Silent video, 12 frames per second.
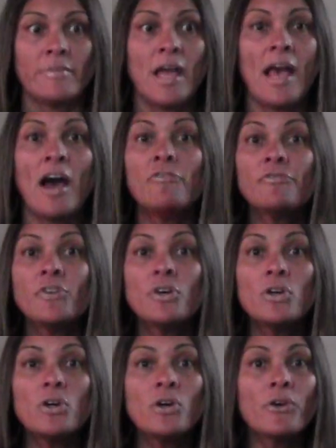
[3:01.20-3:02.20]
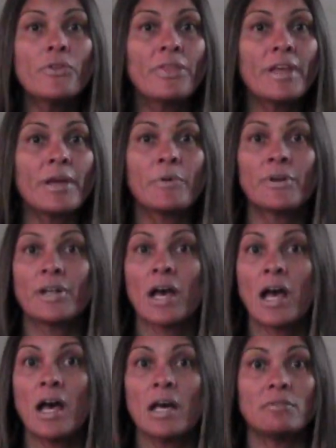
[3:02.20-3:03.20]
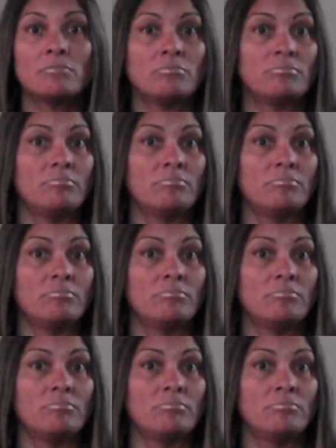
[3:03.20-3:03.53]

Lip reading: helpful. They were not,